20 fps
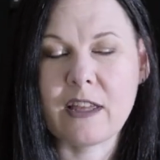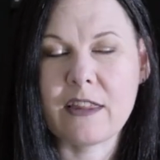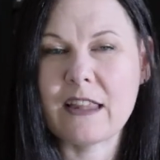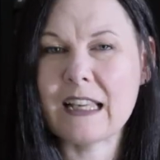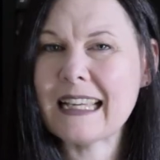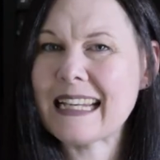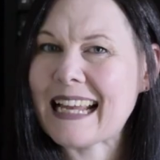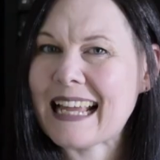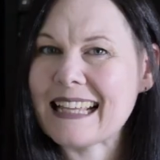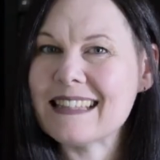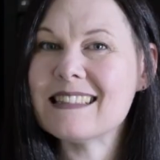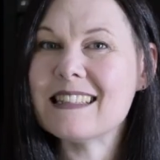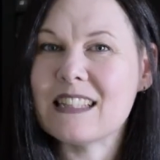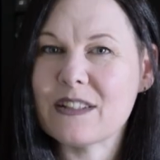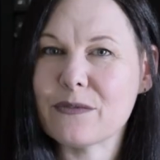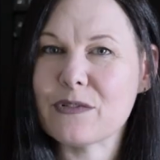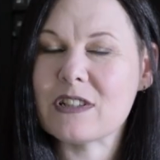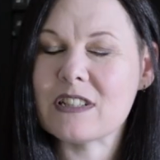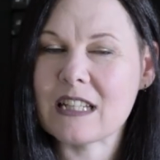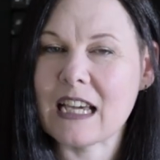I think it has a
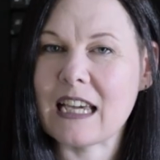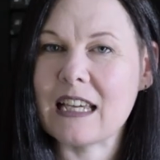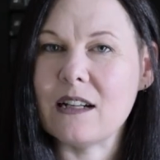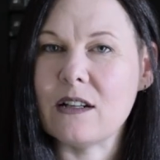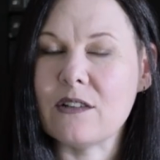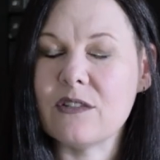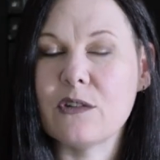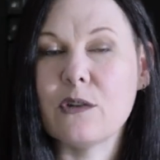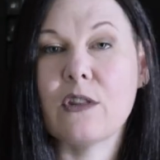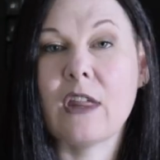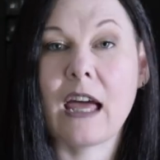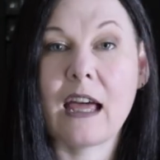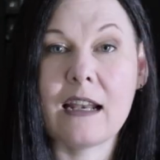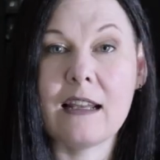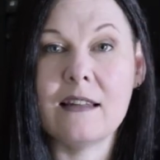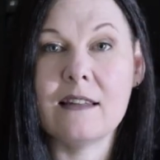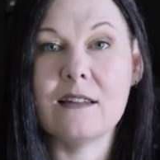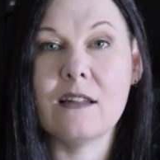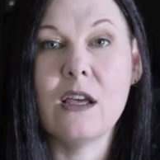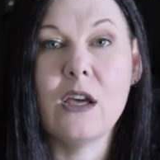different title, so that
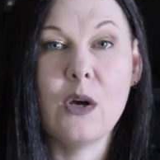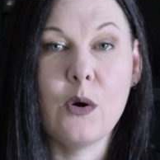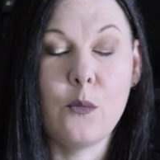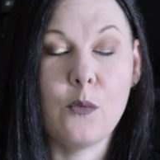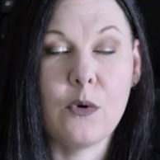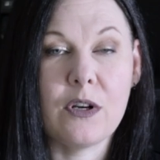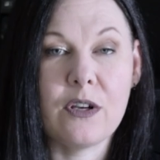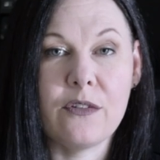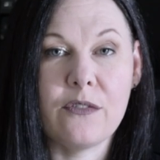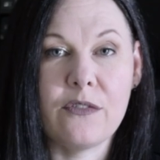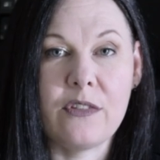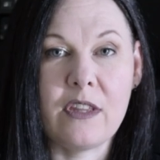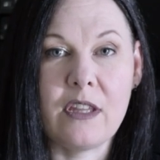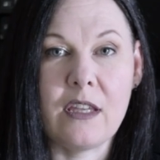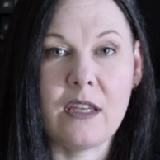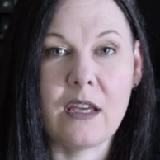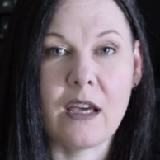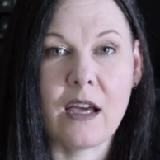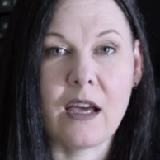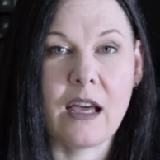is one of
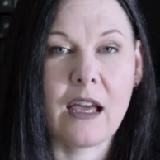the uh,